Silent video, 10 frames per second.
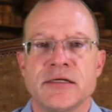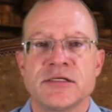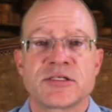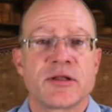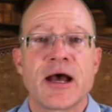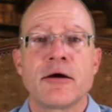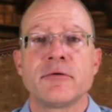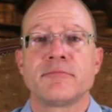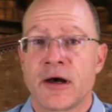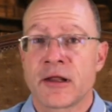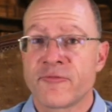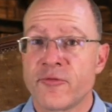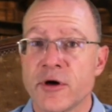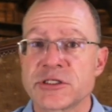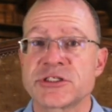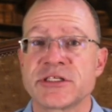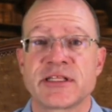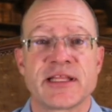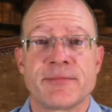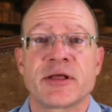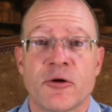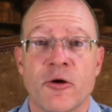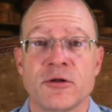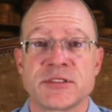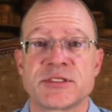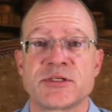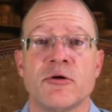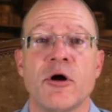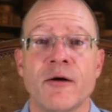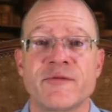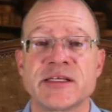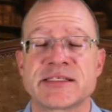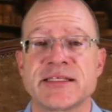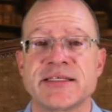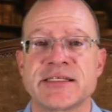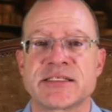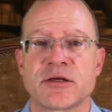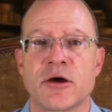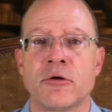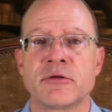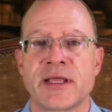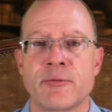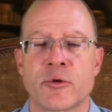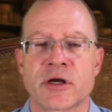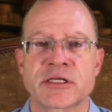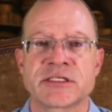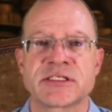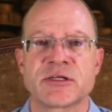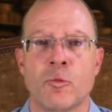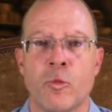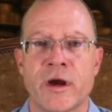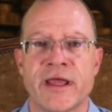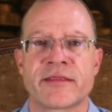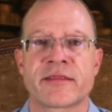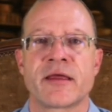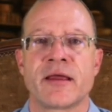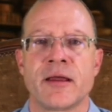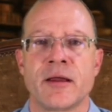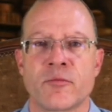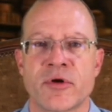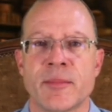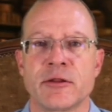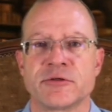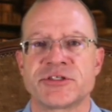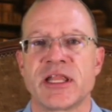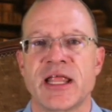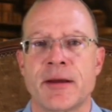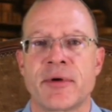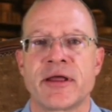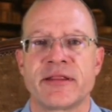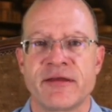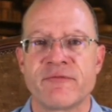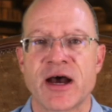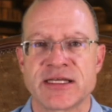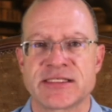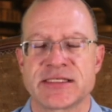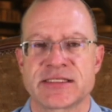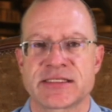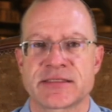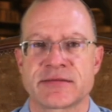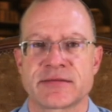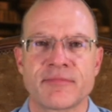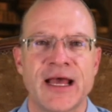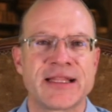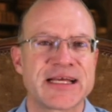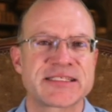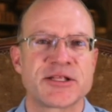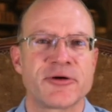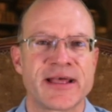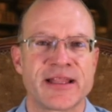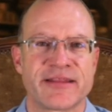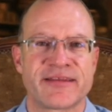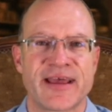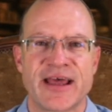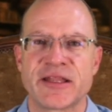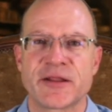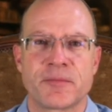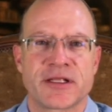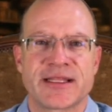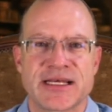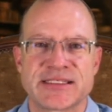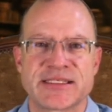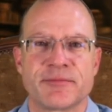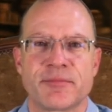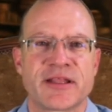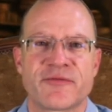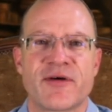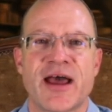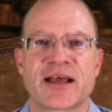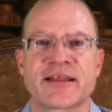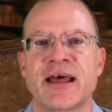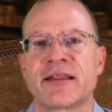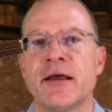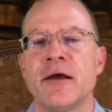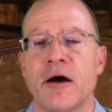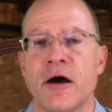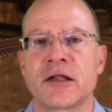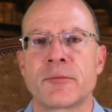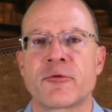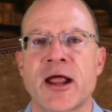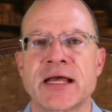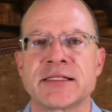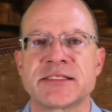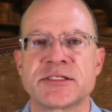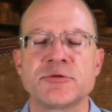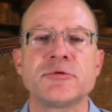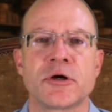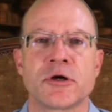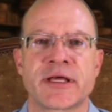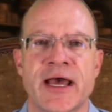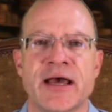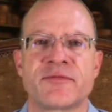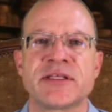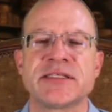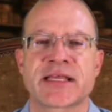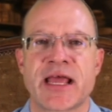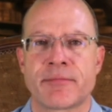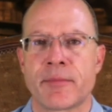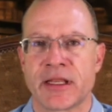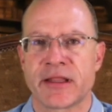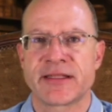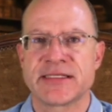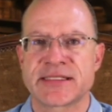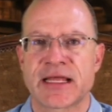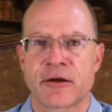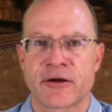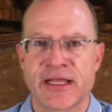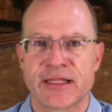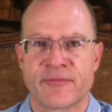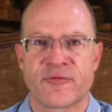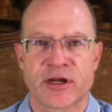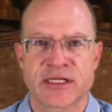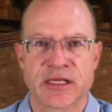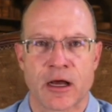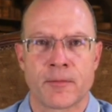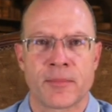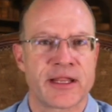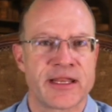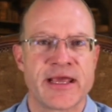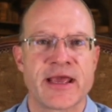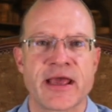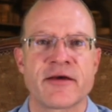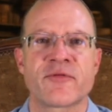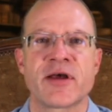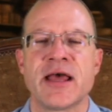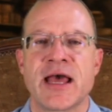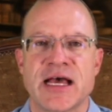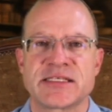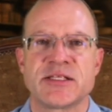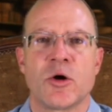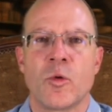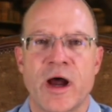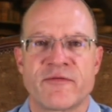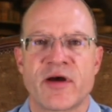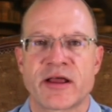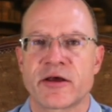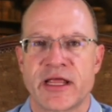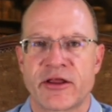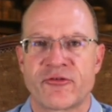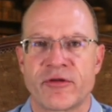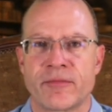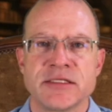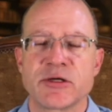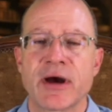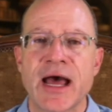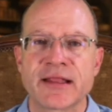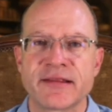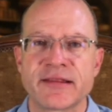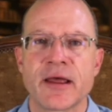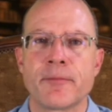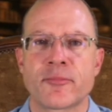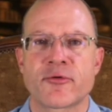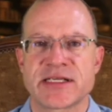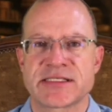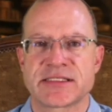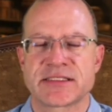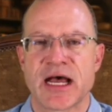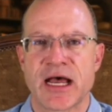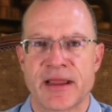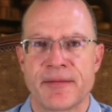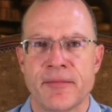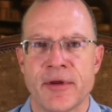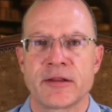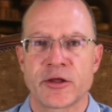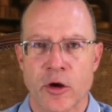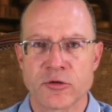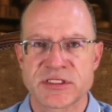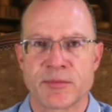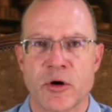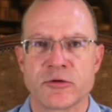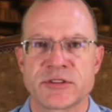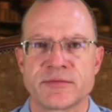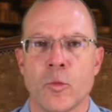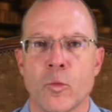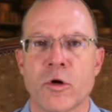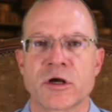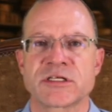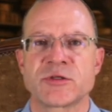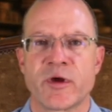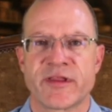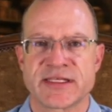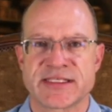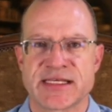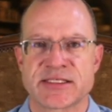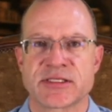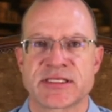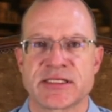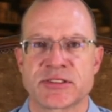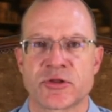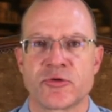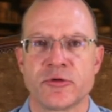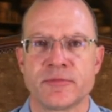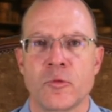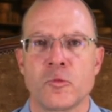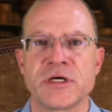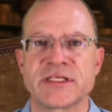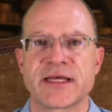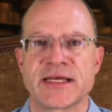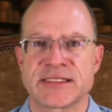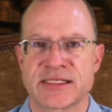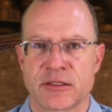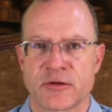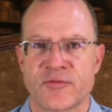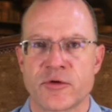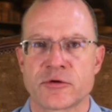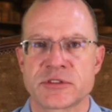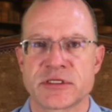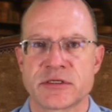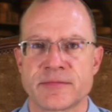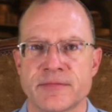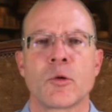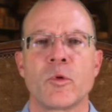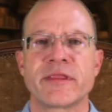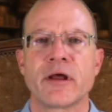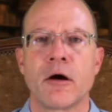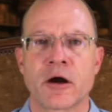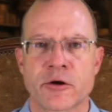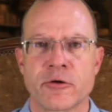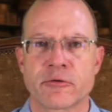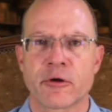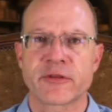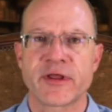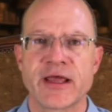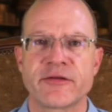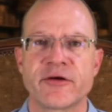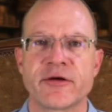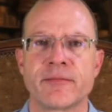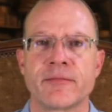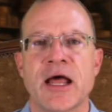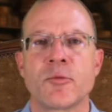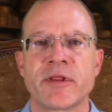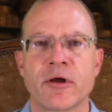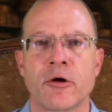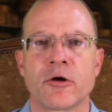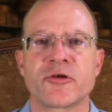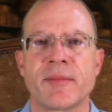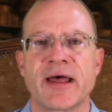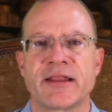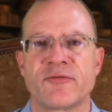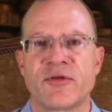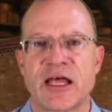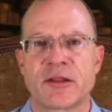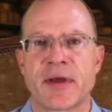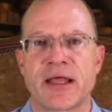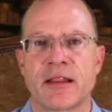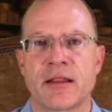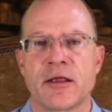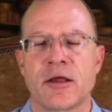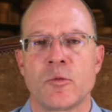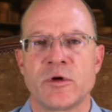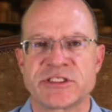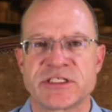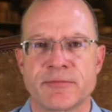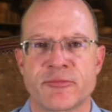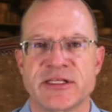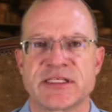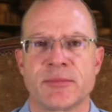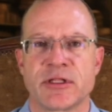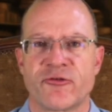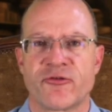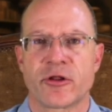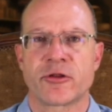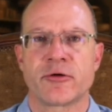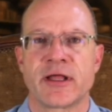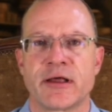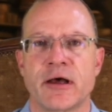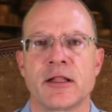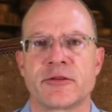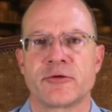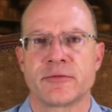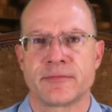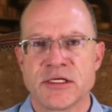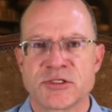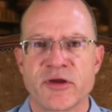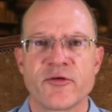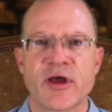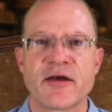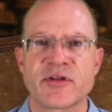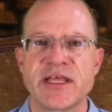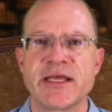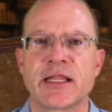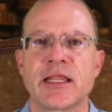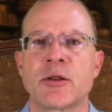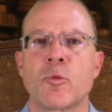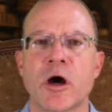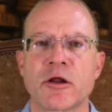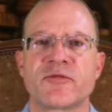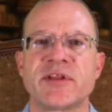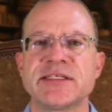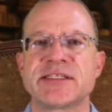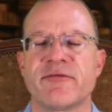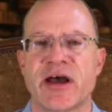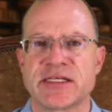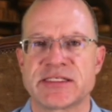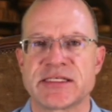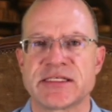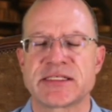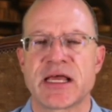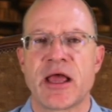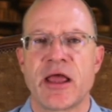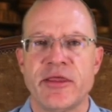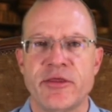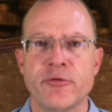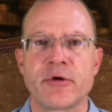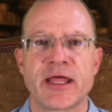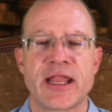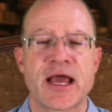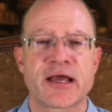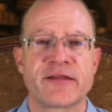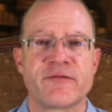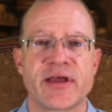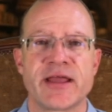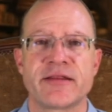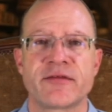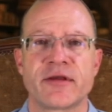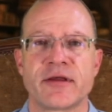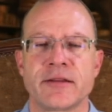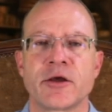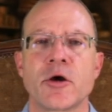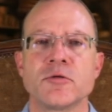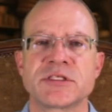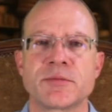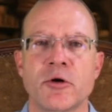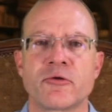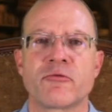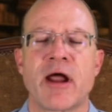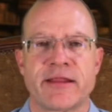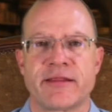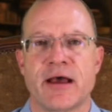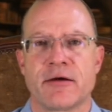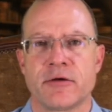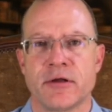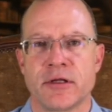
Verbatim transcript: So now, unfortunately, but also obviously, this only works with PrimaLuceLab devices. And that's no ill intent, but that's simply the fact that other brands do not have these capabilities that are needed. For example, an EAF has no Wi-Fi connection. So at the present time, the Ghost mode works with the Sesto Senso 2, with the Esatto focuser, with the Arco rotator and with the automatic flat panel, which is in principle the Giotto and the Alto. So if you have an Eagle and one of these devices, you can activate the ghost mode right now.